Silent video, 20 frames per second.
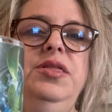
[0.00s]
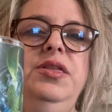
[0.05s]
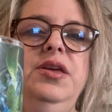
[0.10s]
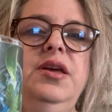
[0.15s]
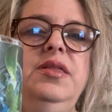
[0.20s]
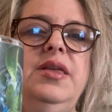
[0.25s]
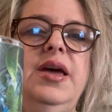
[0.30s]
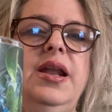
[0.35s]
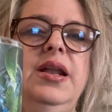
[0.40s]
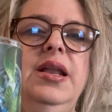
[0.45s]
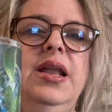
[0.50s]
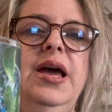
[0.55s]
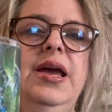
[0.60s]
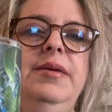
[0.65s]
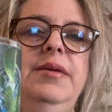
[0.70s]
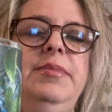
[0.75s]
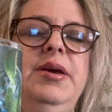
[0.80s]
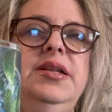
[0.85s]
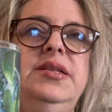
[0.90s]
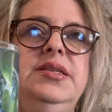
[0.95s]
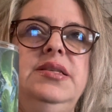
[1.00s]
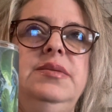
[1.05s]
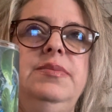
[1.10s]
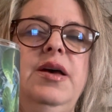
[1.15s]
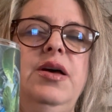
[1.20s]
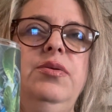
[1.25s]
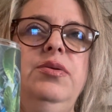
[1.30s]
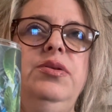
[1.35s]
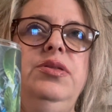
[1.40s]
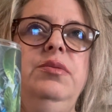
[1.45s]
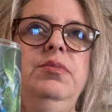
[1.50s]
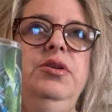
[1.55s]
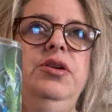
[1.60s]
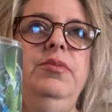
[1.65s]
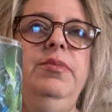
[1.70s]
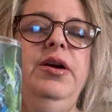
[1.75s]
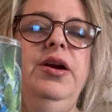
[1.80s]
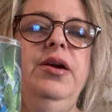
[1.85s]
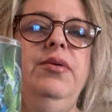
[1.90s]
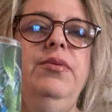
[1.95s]
it, that limeade smell with the
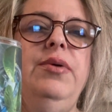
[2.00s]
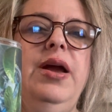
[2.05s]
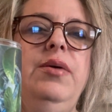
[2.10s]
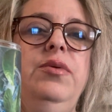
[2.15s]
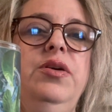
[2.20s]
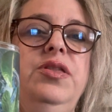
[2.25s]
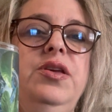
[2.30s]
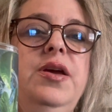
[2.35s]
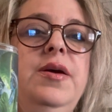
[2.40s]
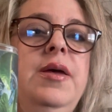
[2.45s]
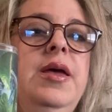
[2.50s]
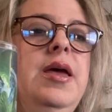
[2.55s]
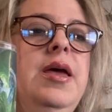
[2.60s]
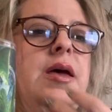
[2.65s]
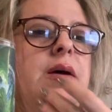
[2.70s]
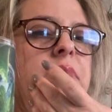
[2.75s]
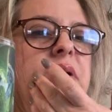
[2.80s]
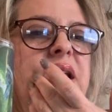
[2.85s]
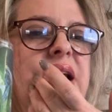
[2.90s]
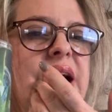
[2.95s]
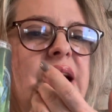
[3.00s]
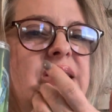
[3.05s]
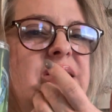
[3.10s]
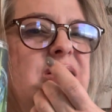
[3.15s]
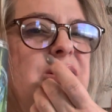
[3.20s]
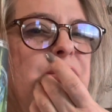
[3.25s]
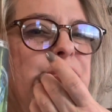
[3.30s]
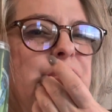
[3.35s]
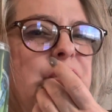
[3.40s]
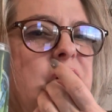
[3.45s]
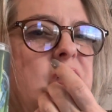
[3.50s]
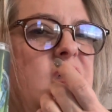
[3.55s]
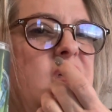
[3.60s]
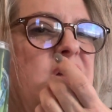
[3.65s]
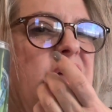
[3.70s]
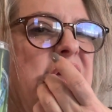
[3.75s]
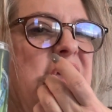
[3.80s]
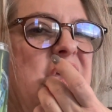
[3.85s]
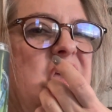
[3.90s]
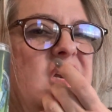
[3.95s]
blueberry right with it. But as it burned,
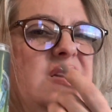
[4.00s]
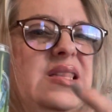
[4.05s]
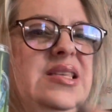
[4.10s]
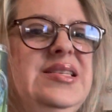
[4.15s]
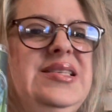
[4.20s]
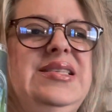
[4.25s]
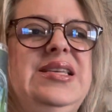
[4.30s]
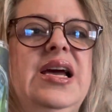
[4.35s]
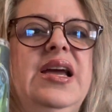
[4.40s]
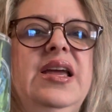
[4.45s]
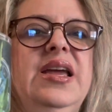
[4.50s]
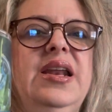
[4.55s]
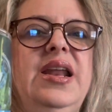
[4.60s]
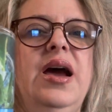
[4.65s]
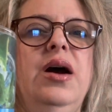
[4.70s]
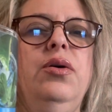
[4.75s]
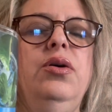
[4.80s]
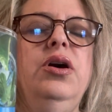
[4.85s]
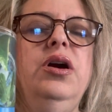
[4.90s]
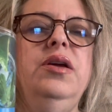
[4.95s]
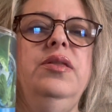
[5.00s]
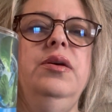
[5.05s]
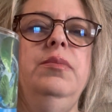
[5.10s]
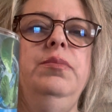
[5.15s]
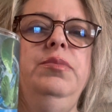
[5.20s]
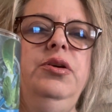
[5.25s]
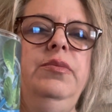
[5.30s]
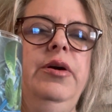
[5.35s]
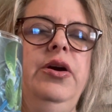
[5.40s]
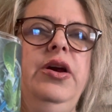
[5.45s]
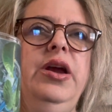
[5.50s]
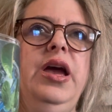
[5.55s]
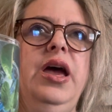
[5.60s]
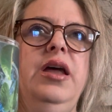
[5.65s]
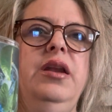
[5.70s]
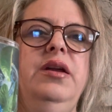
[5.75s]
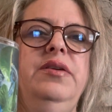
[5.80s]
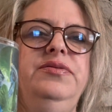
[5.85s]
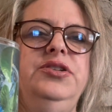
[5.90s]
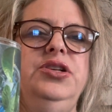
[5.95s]
like into the second hour, the blueberry
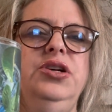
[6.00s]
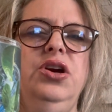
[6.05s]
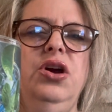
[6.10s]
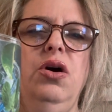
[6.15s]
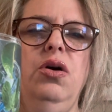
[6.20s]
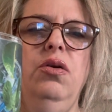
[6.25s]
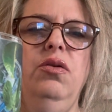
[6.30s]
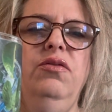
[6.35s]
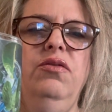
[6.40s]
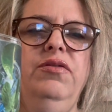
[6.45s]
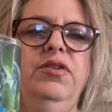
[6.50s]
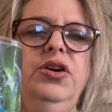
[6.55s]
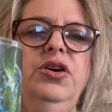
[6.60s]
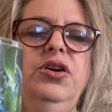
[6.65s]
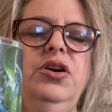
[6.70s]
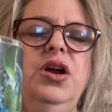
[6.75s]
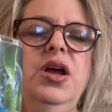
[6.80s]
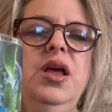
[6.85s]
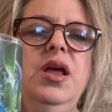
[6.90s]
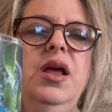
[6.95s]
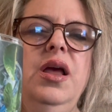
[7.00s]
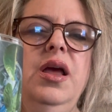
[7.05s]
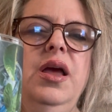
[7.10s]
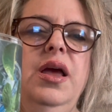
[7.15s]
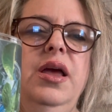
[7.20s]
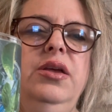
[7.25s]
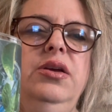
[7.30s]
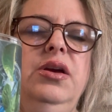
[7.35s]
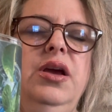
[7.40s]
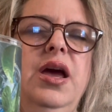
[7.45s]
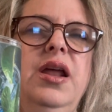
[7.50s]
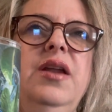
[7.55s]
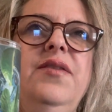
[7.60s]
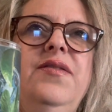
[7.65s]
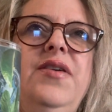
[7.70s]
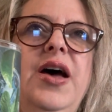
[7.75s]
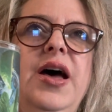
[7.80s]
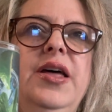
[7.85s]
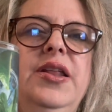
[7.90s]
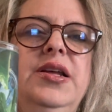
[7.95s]
kind of took over. It kind of
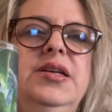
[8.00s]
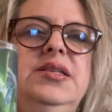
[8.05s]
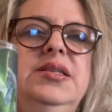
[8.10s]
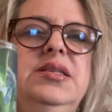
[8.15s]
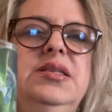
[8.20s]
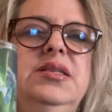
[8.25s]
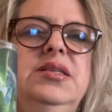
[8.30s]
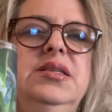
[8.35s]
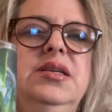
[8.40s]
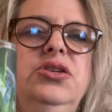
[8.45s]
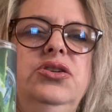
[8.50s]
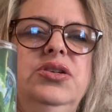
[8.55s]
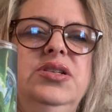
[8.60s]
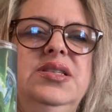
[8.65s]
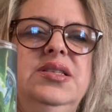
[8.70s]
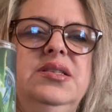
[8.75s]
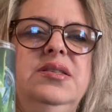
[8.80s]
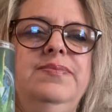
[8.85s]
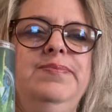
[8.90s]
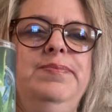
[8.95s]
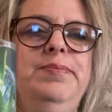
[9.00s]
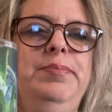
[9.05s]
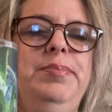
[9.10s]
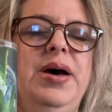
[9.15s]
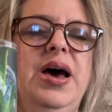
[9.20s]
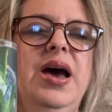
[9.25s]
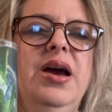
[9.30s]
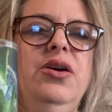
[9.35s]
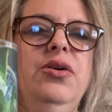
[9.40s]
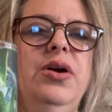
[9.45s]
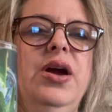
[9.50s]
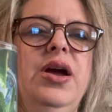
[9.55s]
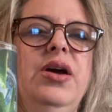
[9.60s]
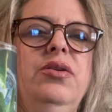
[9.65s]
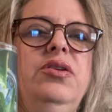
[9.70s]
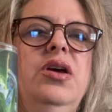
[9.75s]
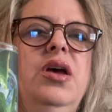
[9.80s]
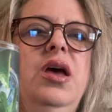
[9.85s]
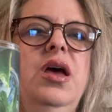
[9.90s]
had a citrus background,